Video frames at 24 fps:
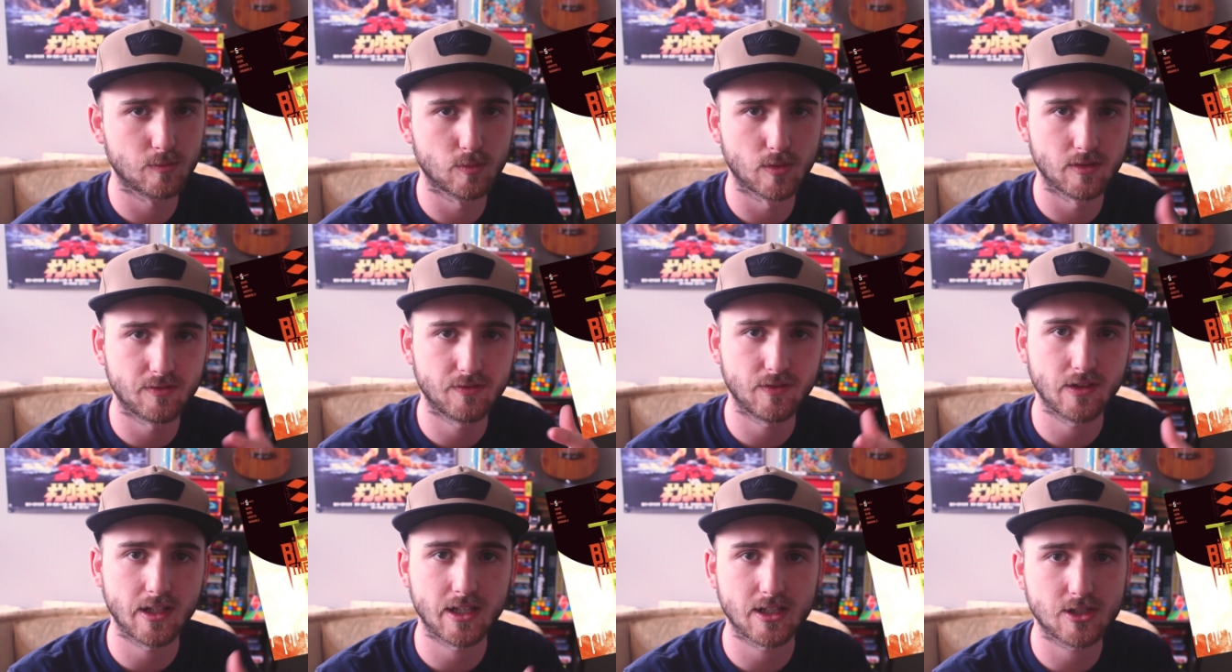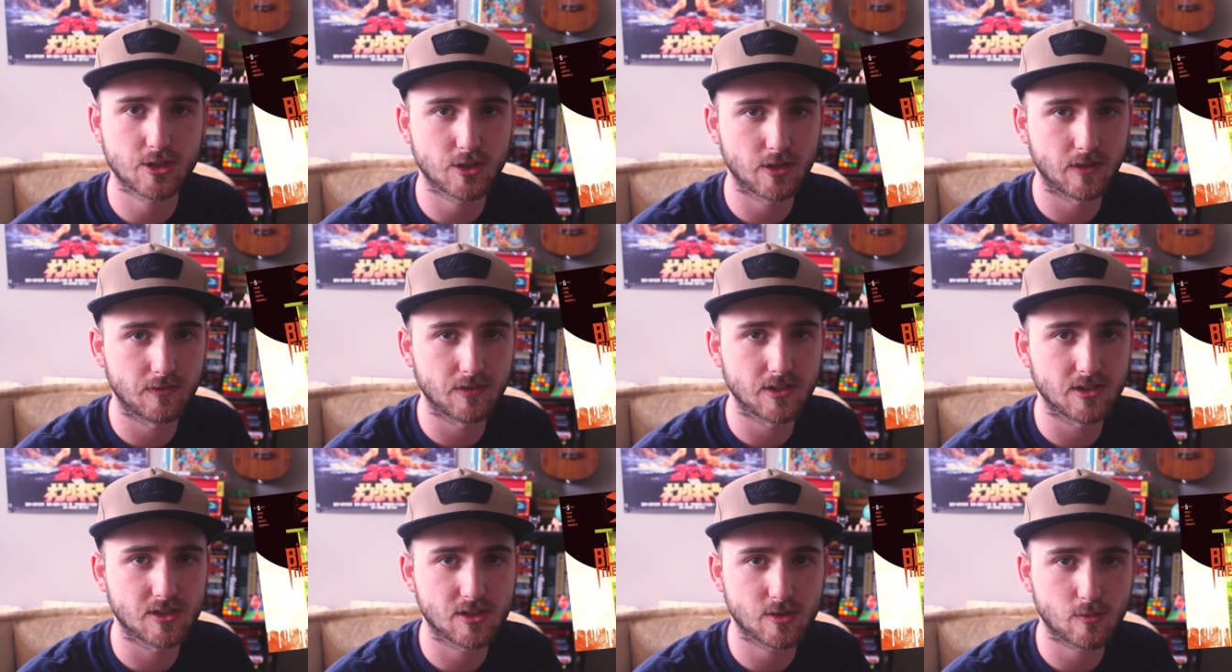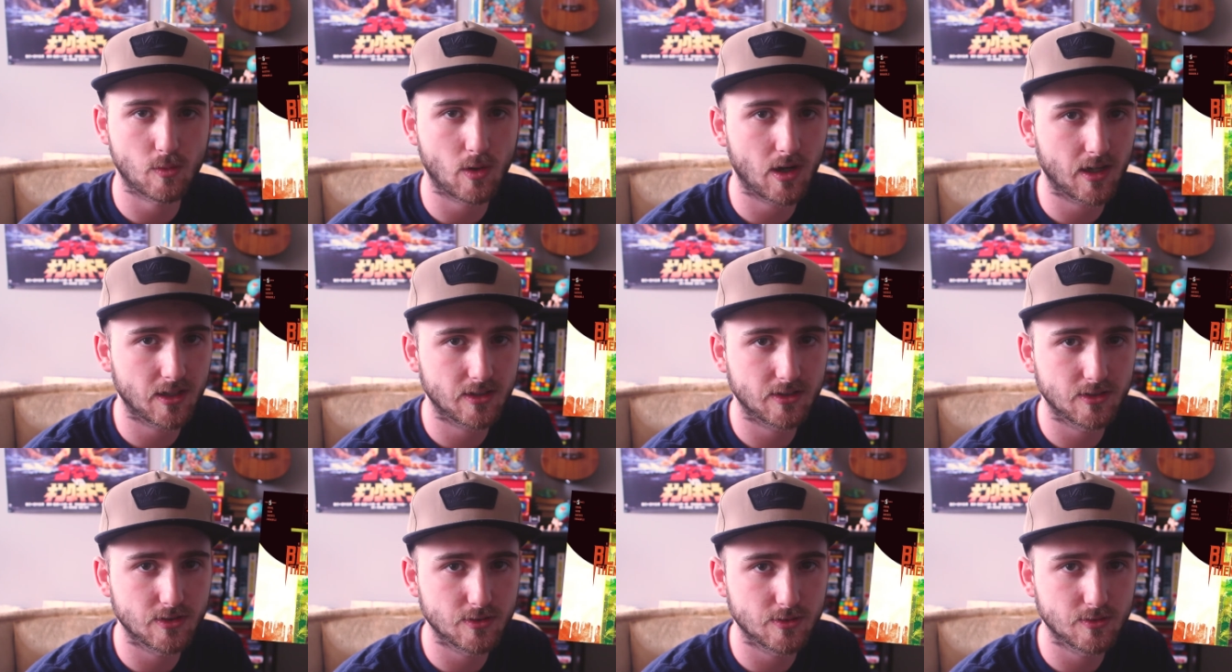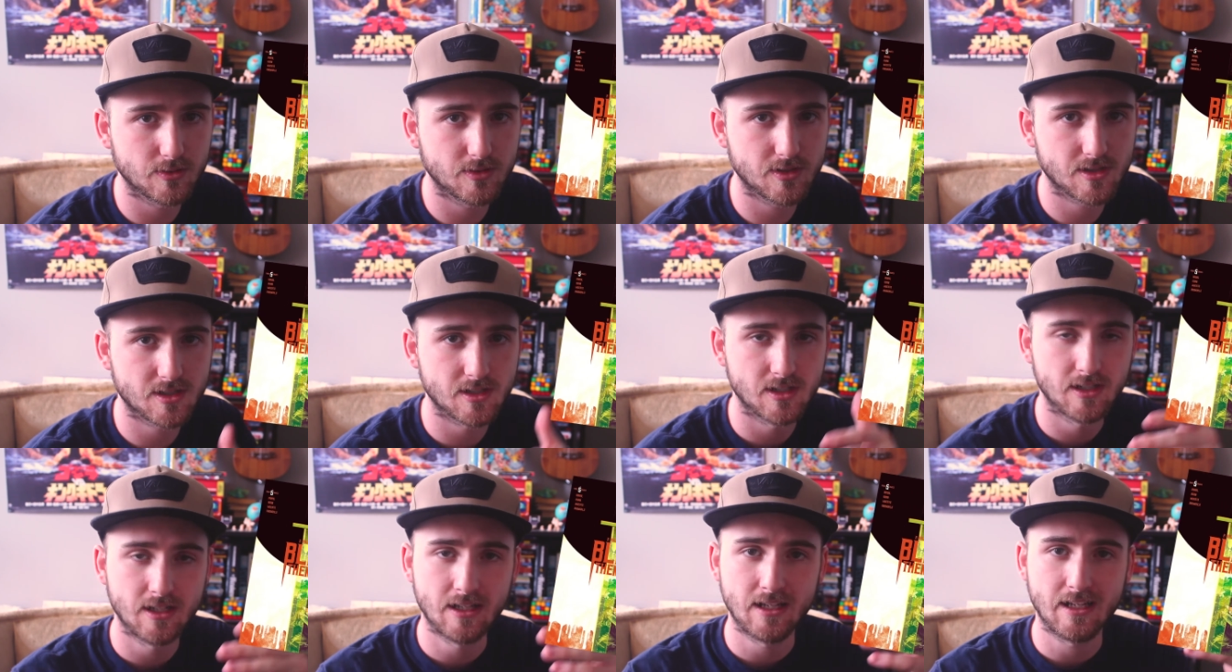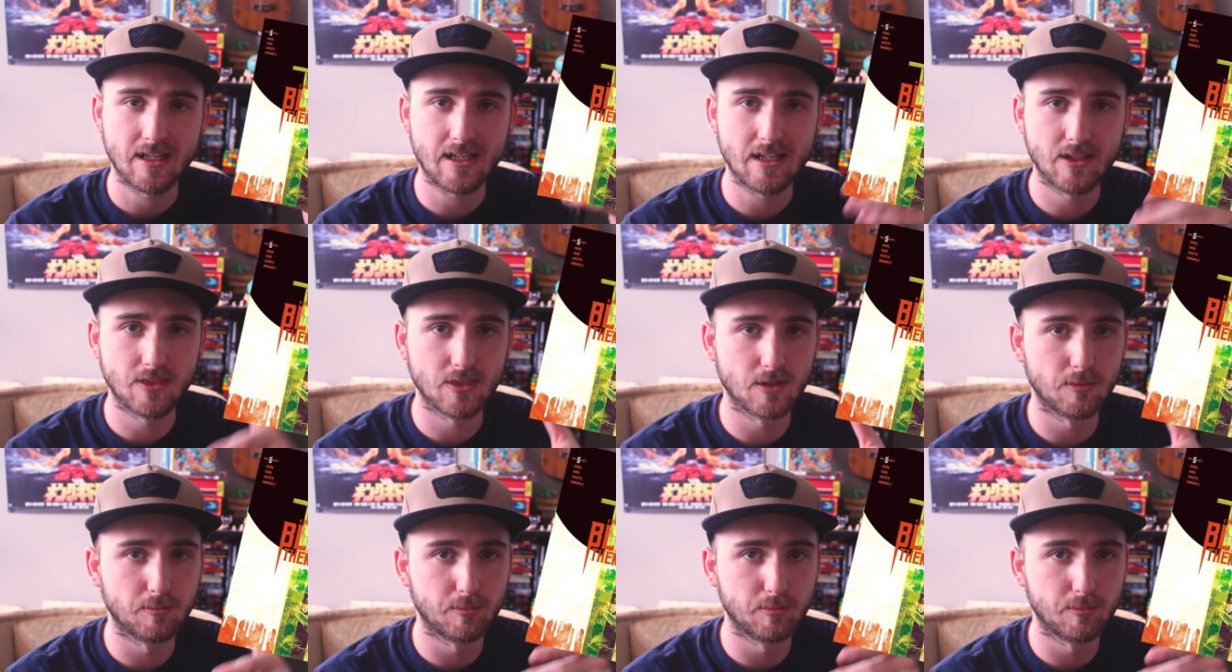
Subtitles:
reflection of these SWAT dudes in the